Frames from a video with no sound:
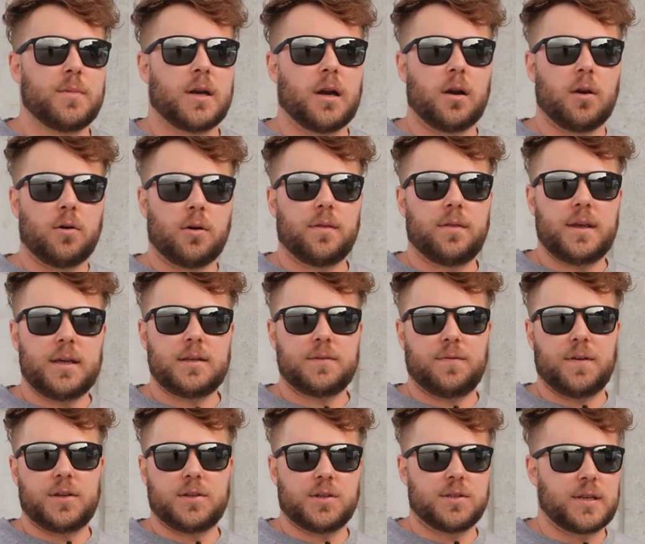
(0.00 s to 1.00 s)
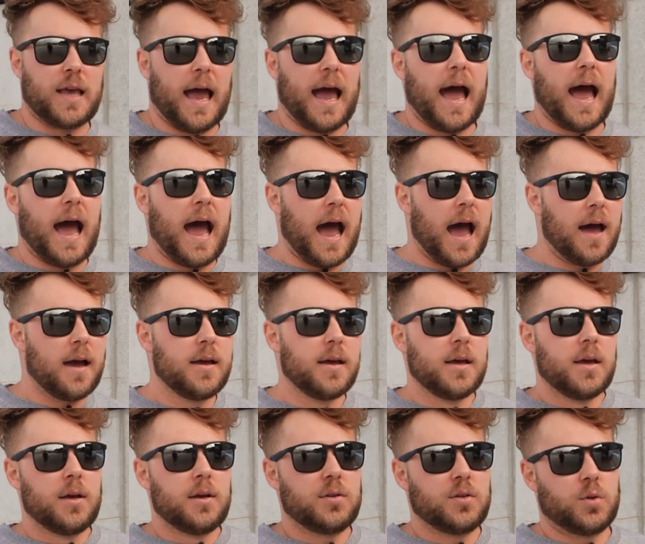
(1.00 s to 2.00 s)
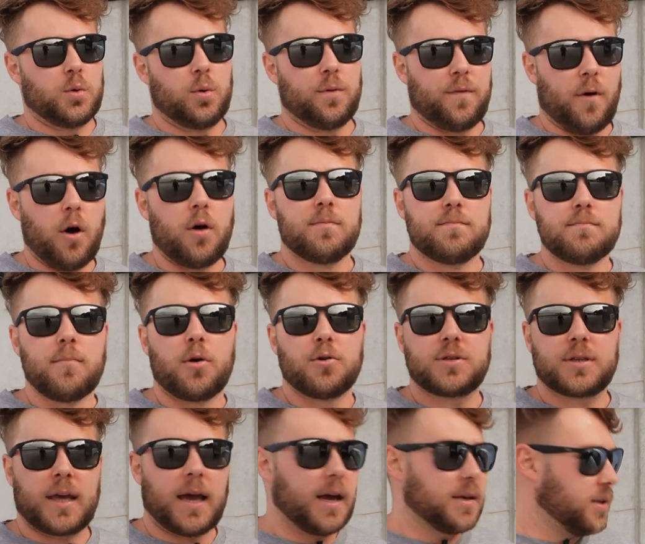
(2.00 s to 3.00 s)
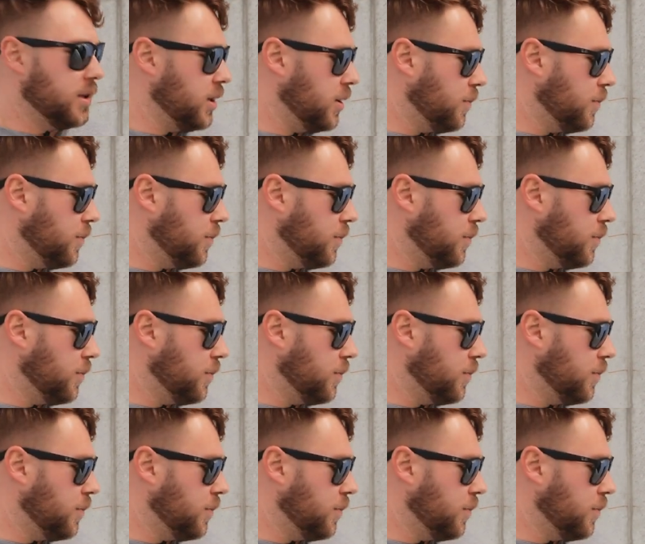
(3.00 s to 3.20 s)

and a lot of these features are sort of on most cars that you